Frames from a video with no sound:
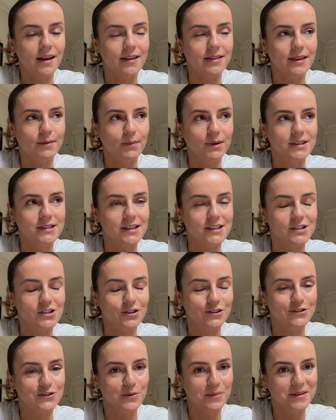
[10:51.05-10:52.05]
and then my
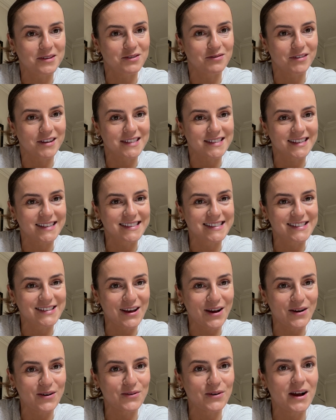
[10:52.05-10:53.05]
sister is coming to visit,
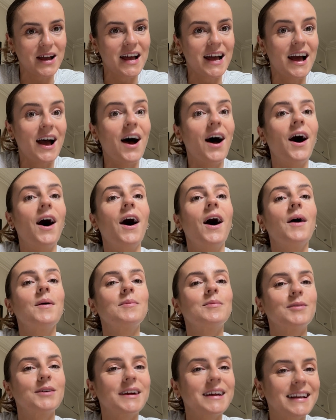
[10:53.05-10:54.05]
so I'm
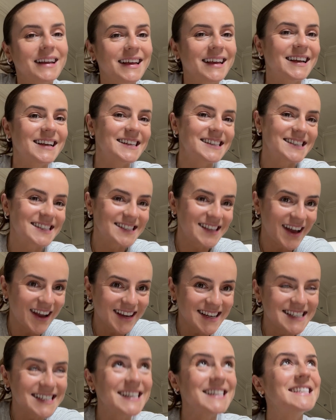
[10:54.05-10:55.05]
really
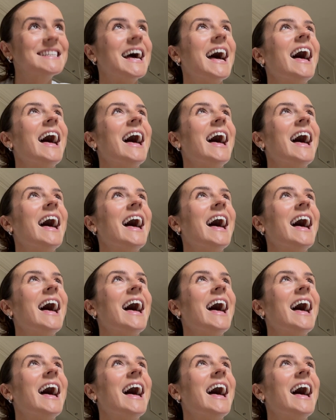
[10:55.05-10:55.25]
excited.